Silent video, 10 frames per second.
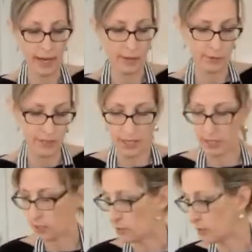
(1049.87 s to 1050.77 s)
I will tell
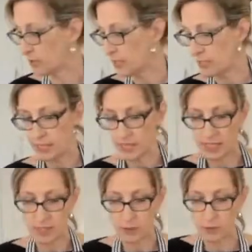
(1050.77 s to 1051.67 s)
you,
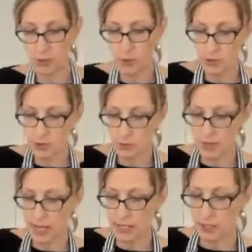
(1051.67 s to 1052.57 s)
if you don't do
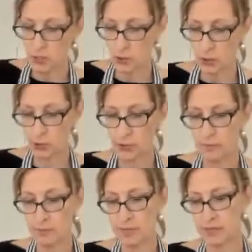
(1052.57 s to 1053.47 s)
that, your green
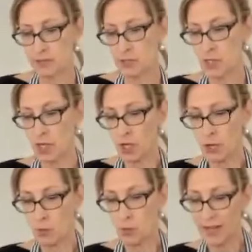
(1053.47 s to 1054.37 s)
beans
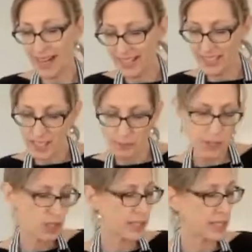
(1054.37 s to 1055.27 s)
will kind of keep
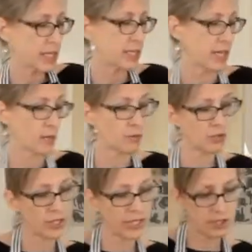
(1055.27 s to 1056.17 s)
cooking and they will get